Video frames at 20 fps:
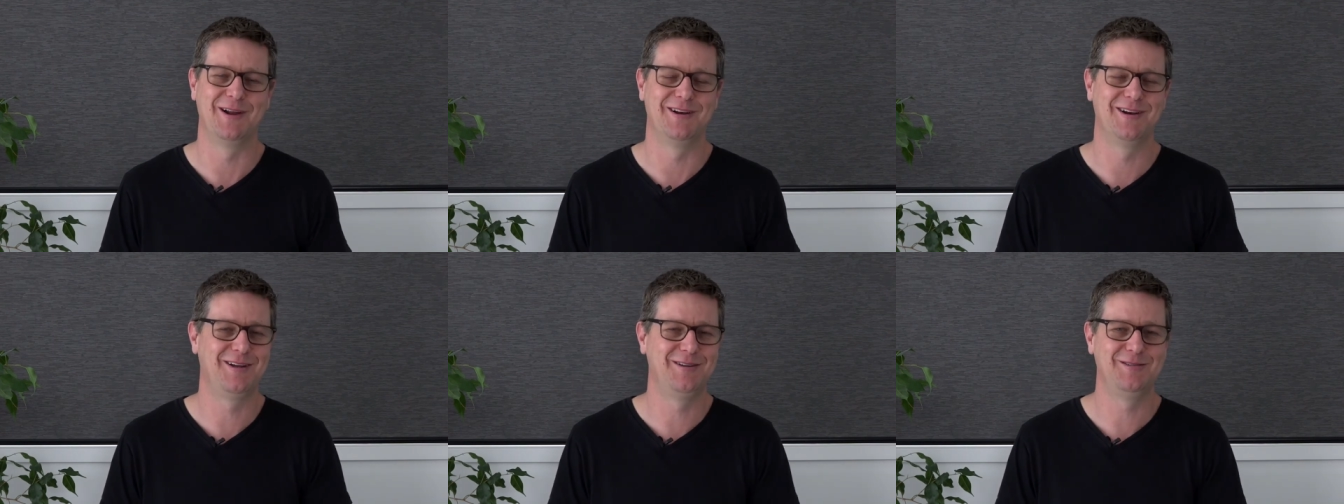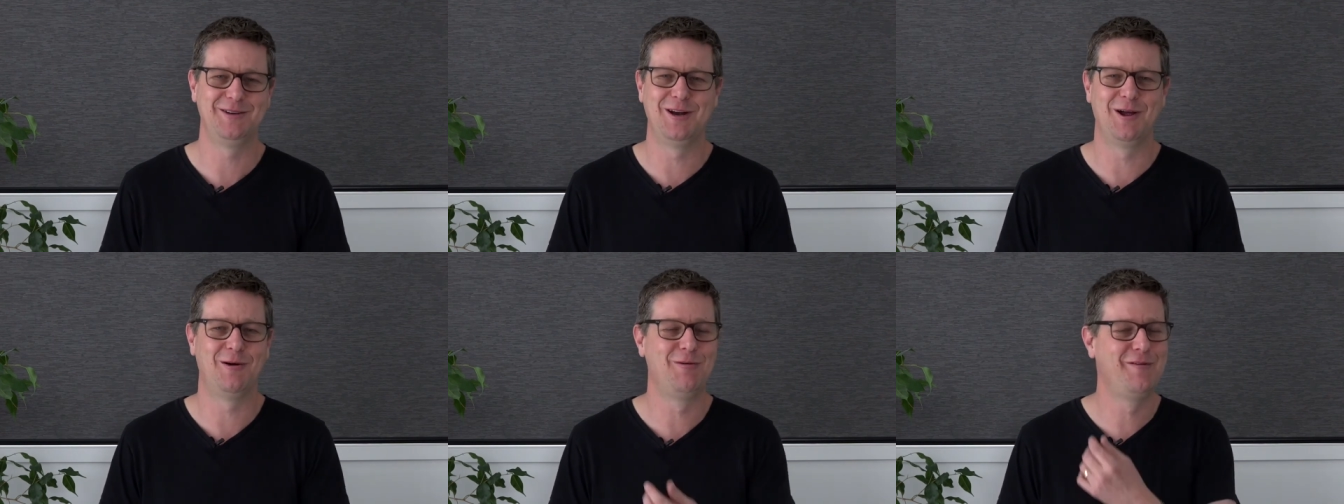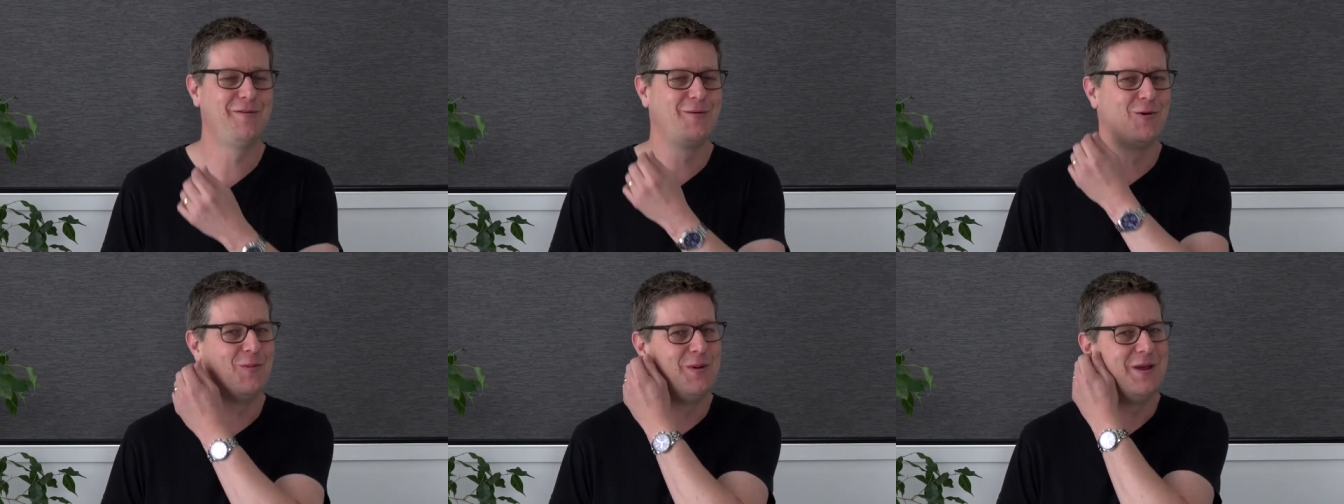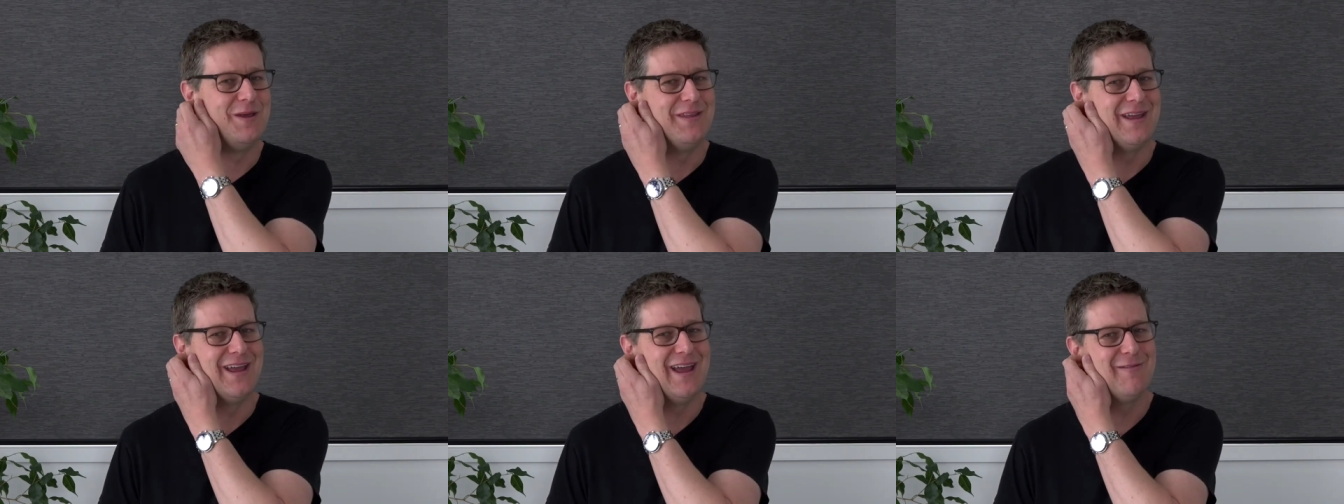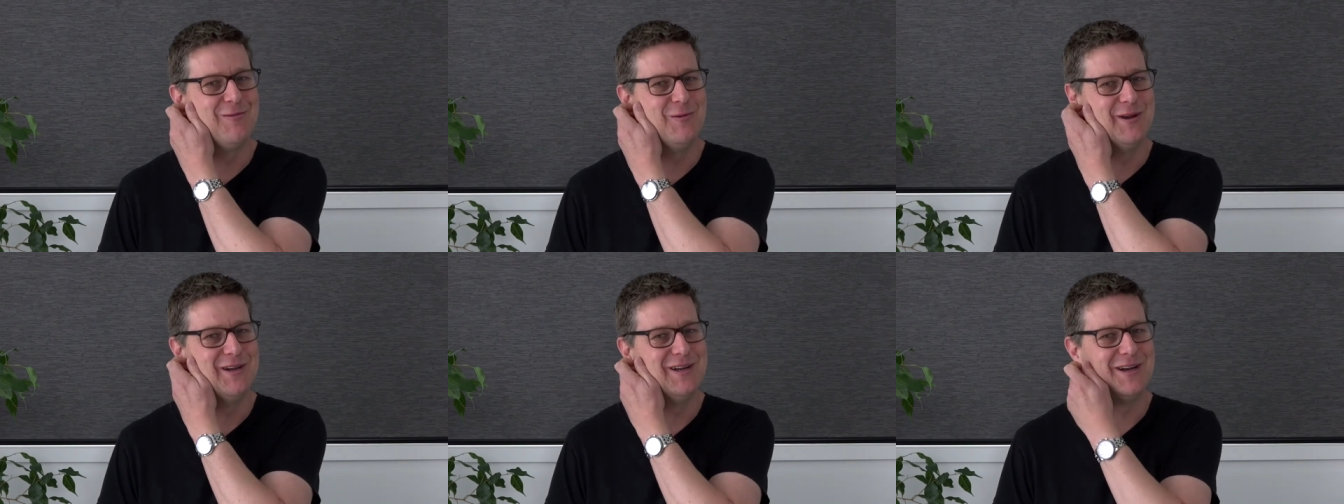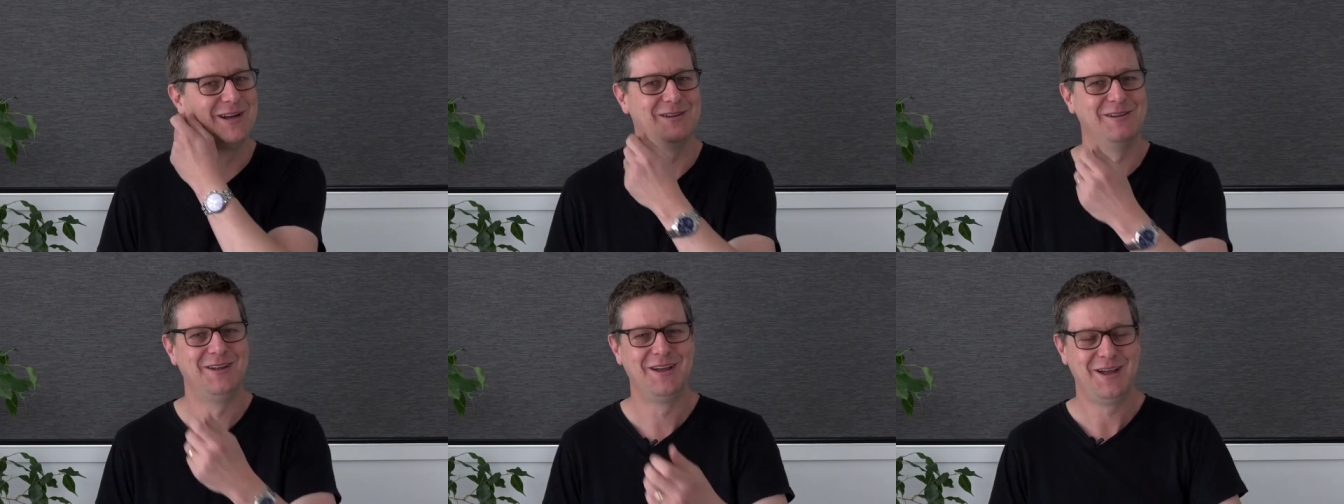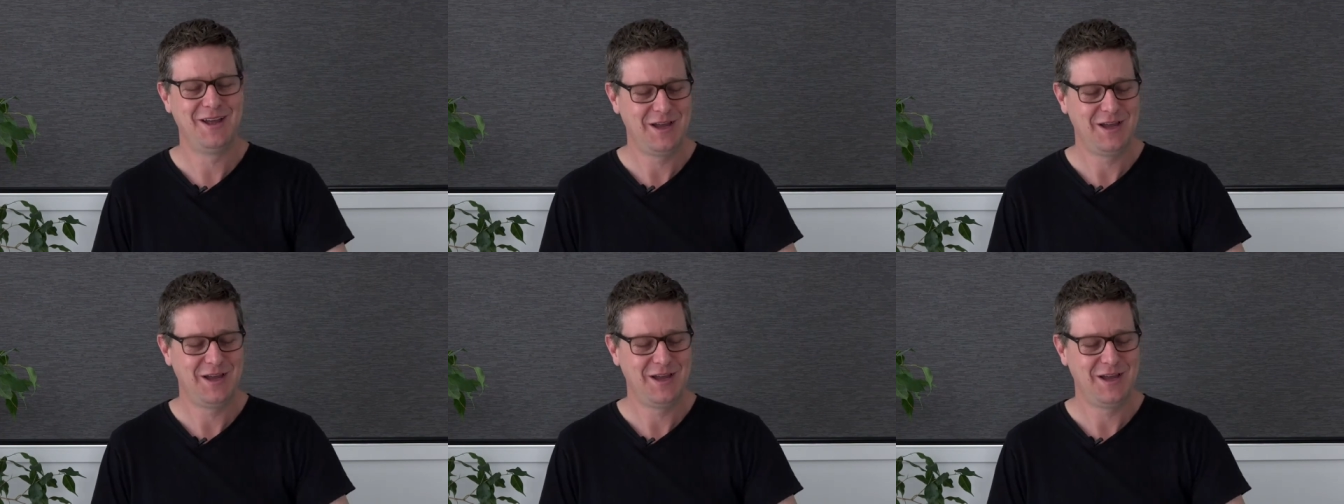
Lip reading: And, you know, we've all been there, haven't we? You know,